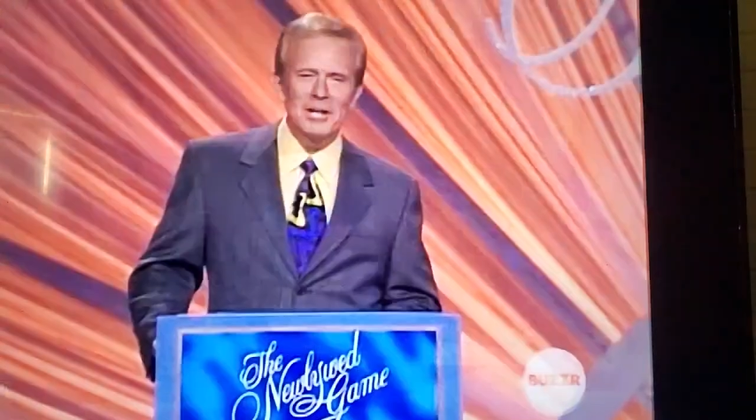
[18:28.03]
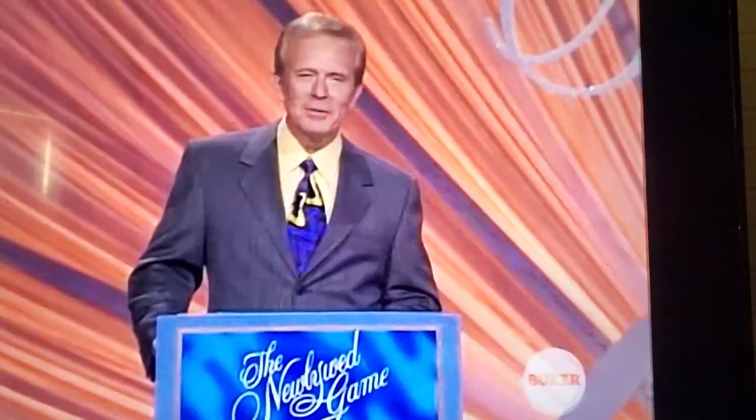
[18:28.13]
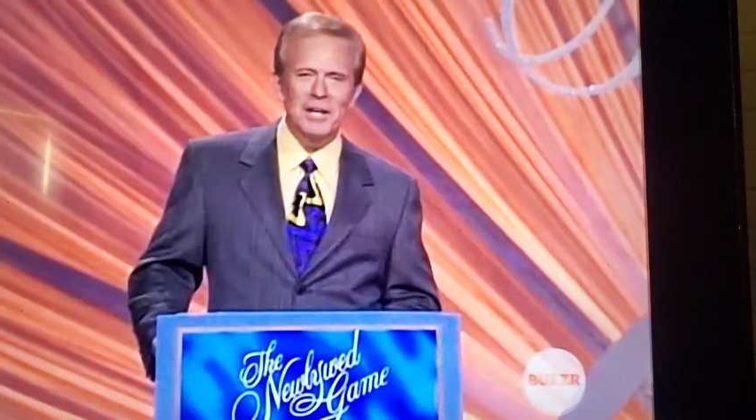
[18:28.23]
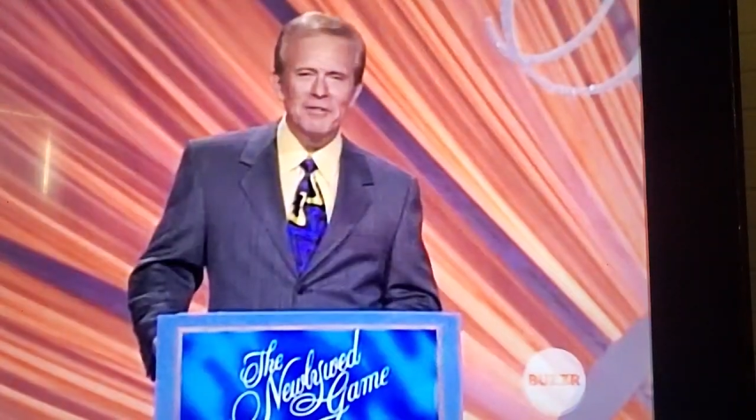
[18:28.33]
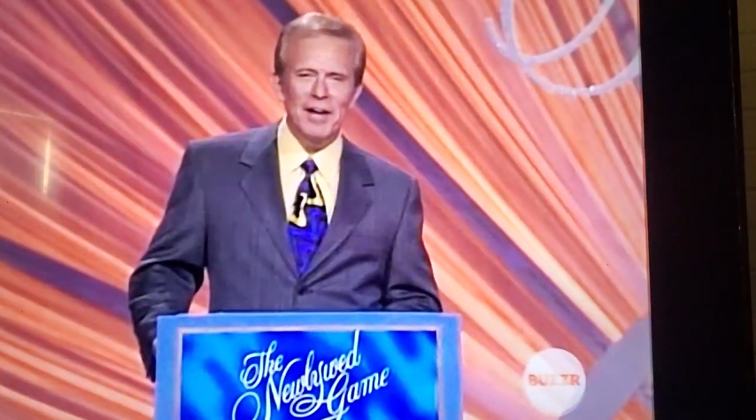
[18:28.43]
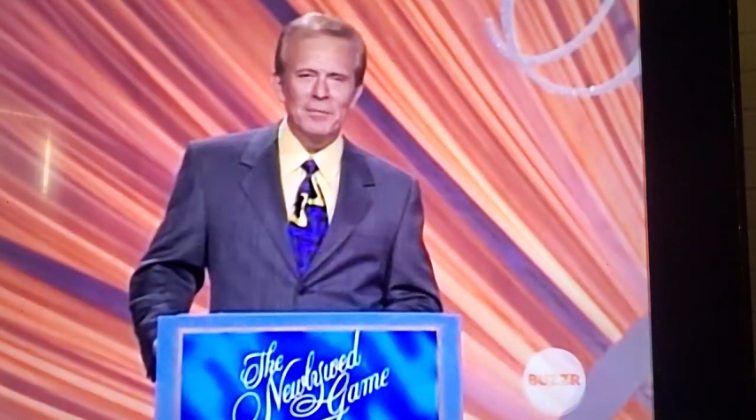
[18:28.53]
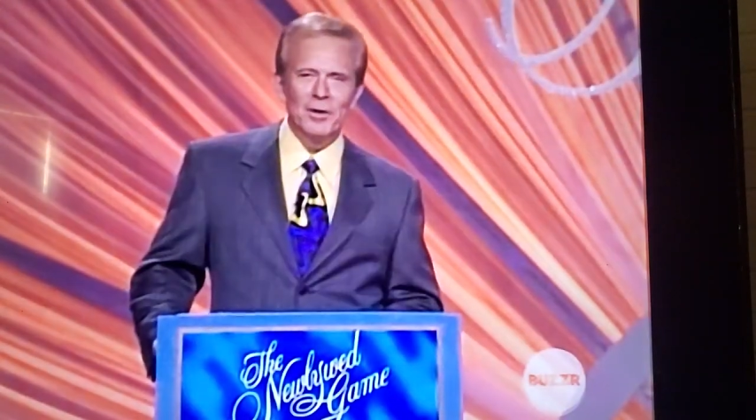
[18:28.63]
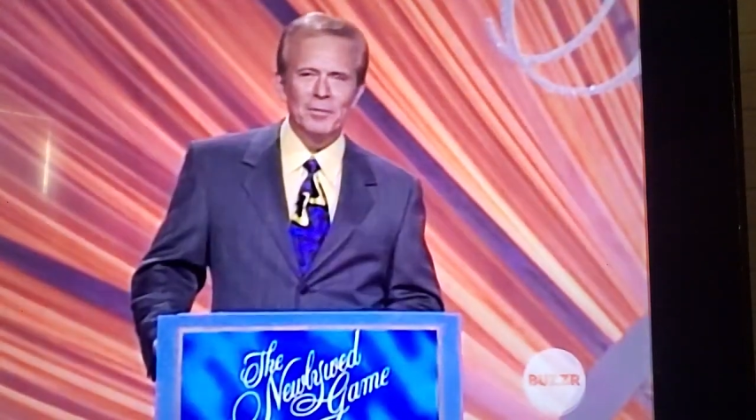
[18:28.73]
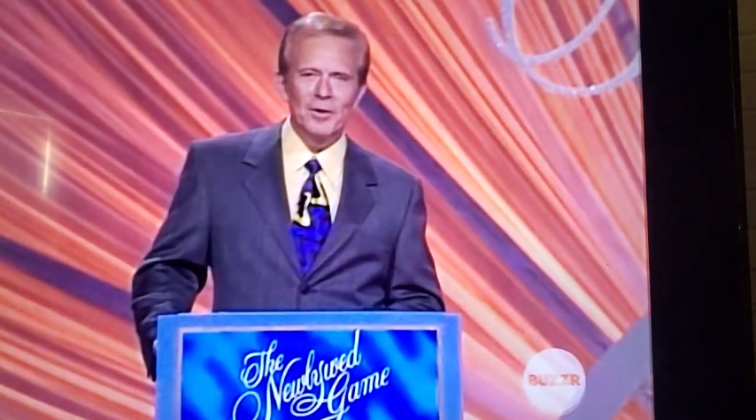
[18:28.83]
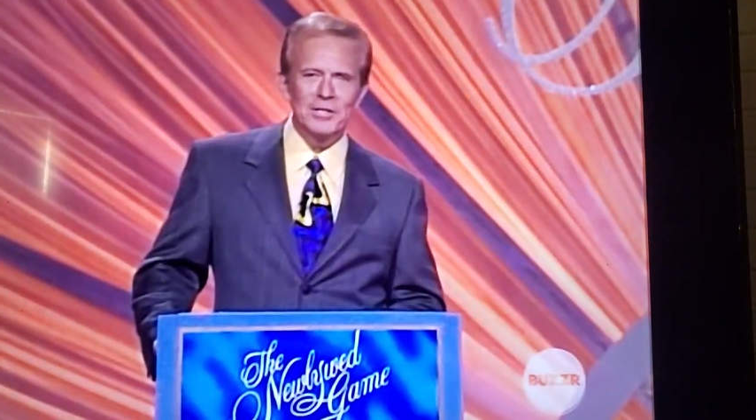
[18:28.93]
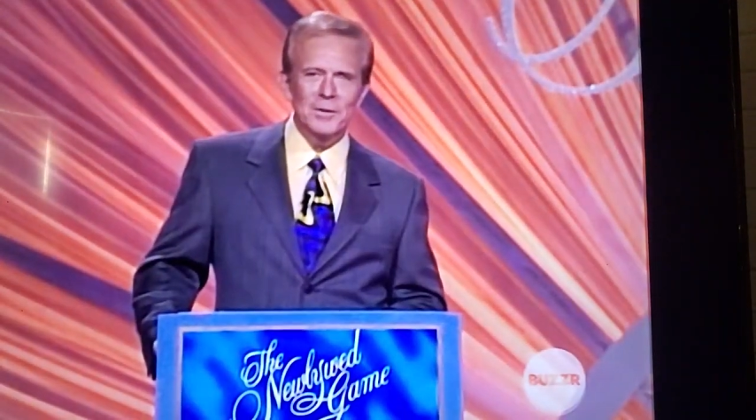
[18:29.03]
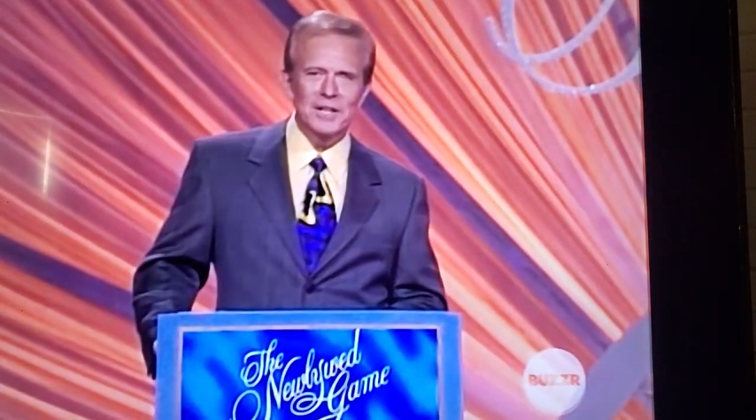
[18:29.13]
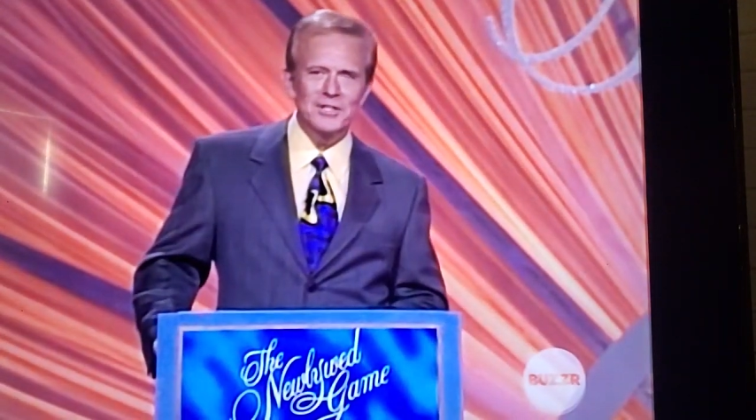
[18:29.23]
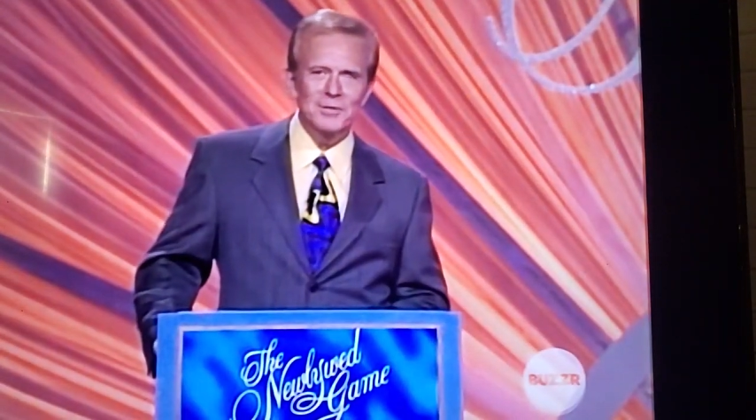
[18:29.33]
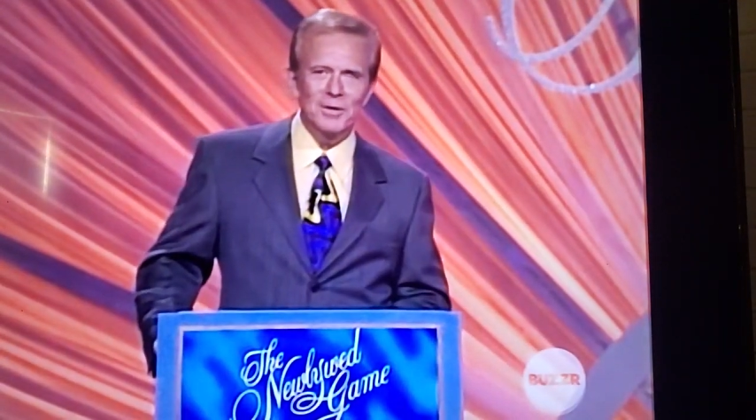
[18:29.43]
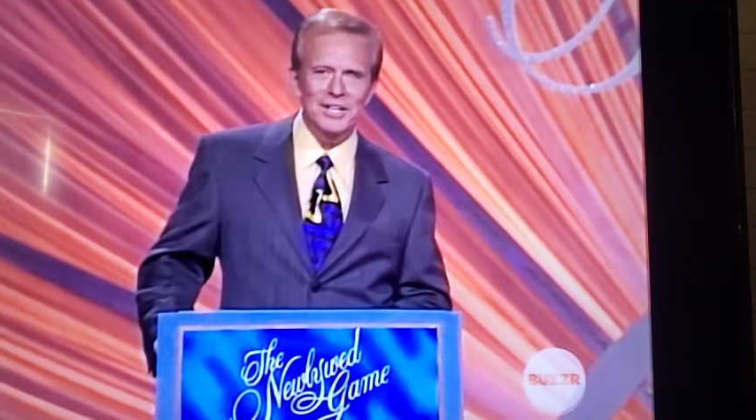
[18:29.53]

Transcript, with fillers: our 25 point bonus question,